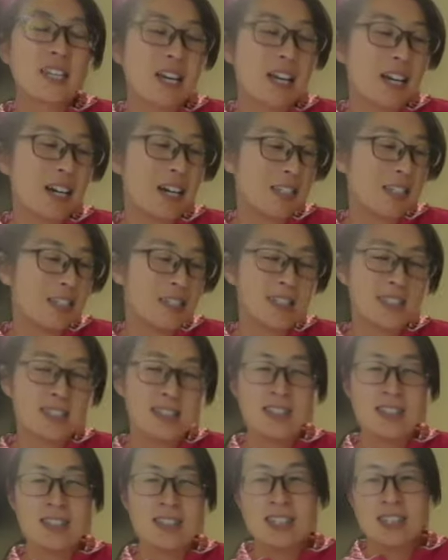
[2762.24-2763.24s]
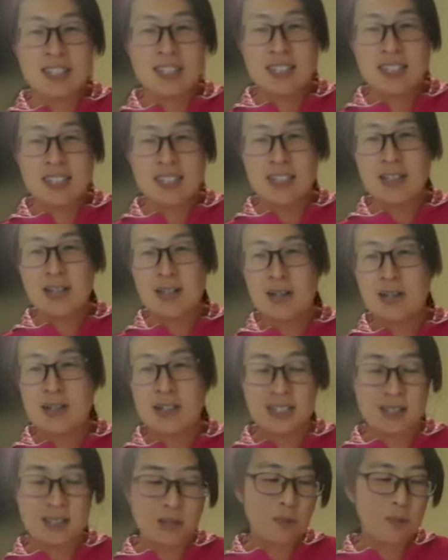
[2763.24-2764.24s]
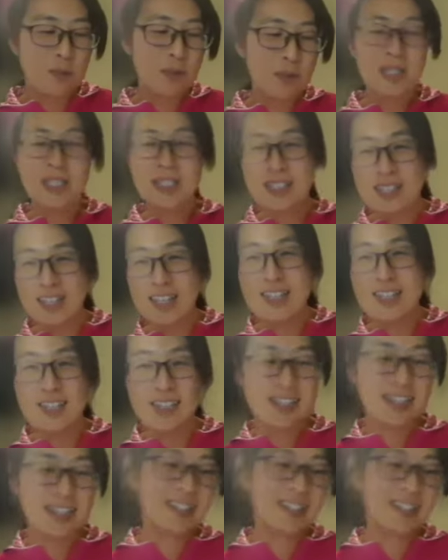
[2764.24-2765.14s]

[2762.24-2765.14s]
it I just said you know you please send